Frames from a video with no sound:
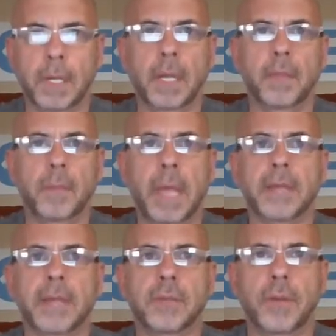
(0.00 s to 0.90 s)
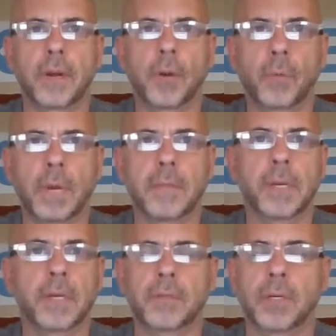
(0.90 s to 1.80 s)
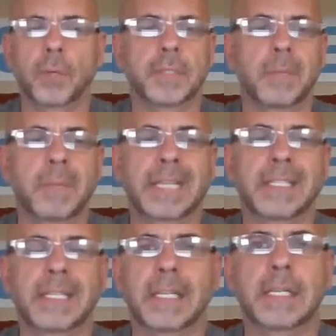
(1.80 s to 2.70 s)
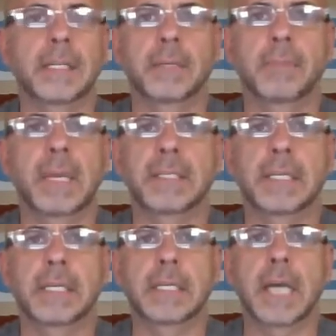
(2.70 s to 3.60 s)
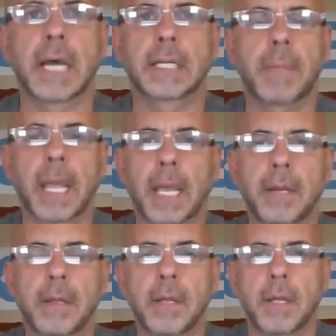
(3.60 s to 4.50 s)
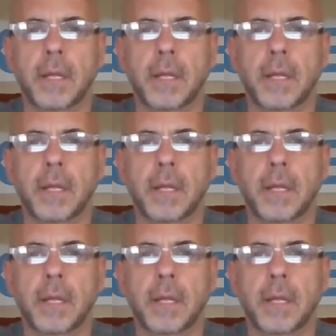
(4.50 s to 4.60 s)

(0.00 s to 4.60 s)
And the pastor there that ran the ministry was an amazing, godly man.